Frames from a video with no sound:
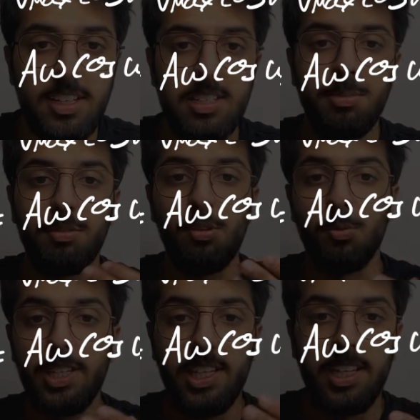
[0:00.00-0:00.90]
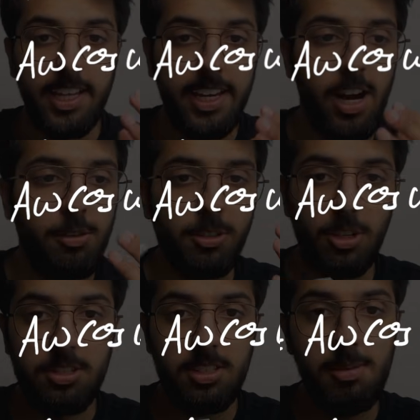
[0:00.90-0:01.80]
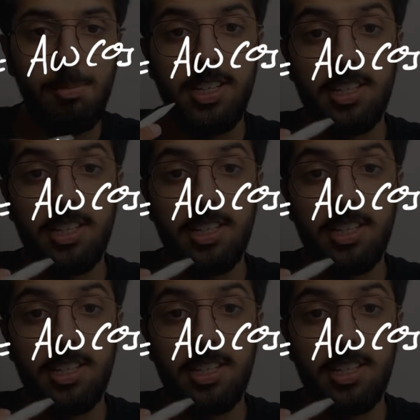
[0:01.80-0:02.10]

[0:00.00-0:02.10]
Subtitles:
I said before, we can get our velocity by